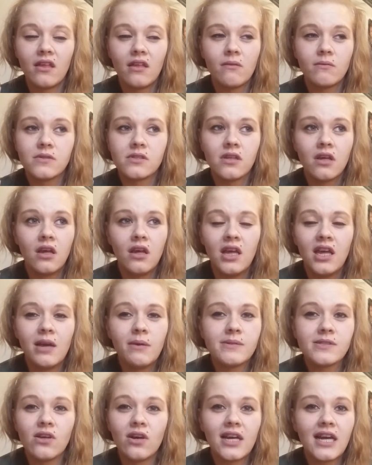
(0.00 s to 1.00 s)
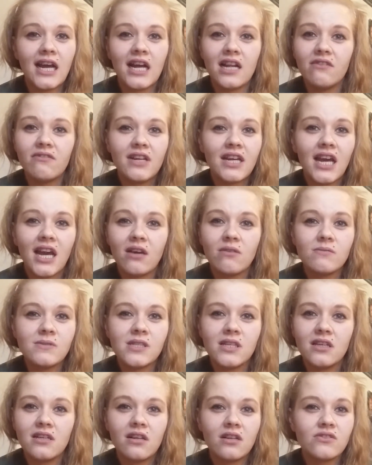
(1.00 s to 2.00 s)
It was like calorie
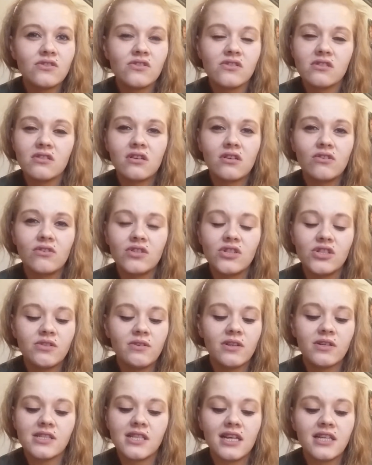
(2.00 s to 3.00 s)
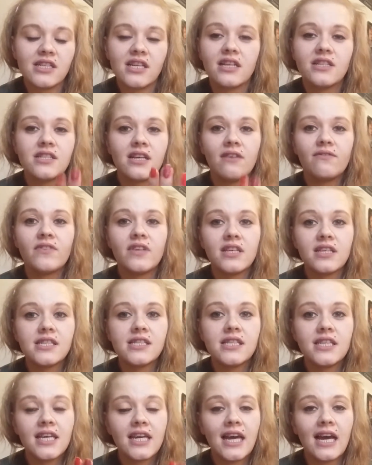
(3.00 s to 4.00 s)
counting. I couldn't do it, because you had to have your
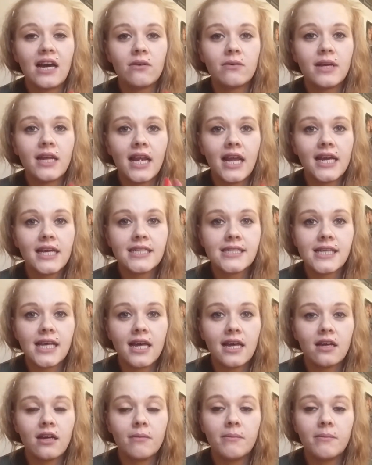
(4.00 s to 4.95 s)
calculator.